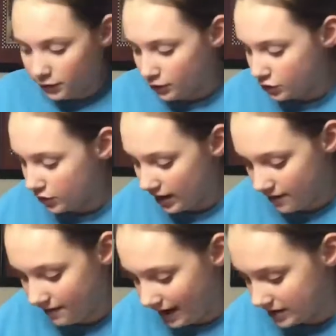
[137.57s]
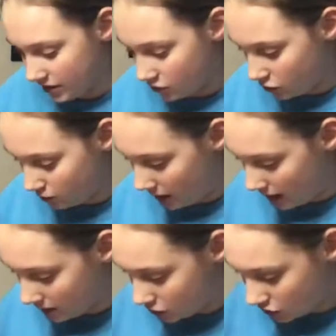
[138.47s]
so it shouldn't affect it too
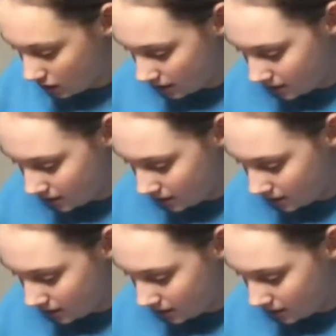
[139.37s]
much.